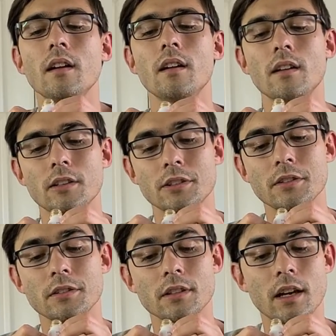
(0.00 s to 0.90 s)
Here's our
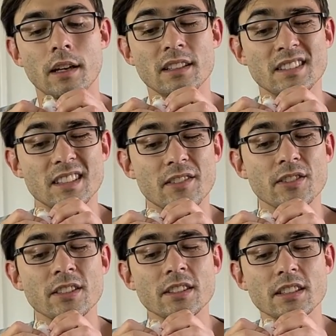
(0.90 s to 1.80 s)
little guy. It's
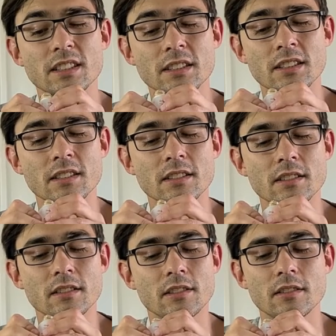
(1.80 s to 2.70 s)
definitely
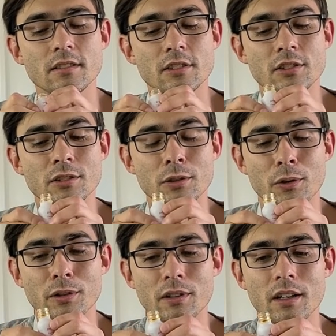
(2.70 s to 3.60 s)
chili
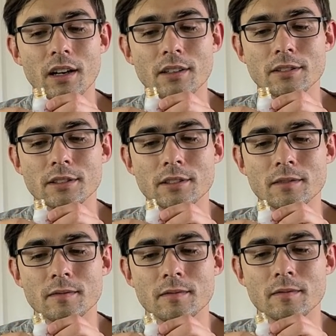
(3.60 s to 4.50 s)
oil colored. I'm
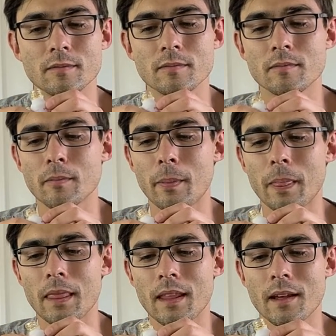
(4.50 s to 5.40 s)

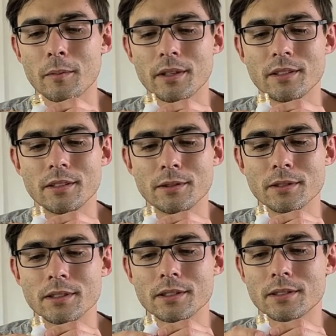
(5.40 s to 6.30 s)
gonna do
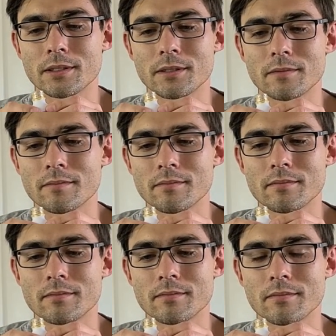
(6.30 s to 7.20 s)
this,
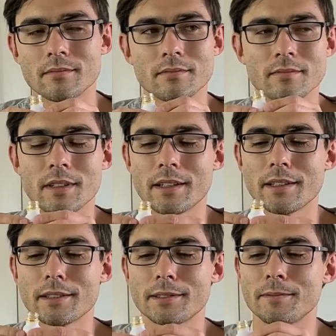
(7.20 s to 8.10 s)
I
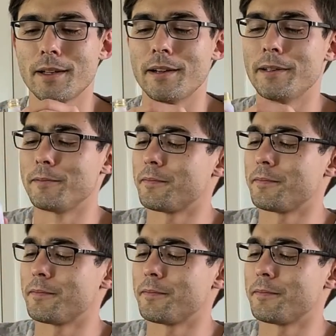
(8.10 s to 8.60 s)
guess. All right.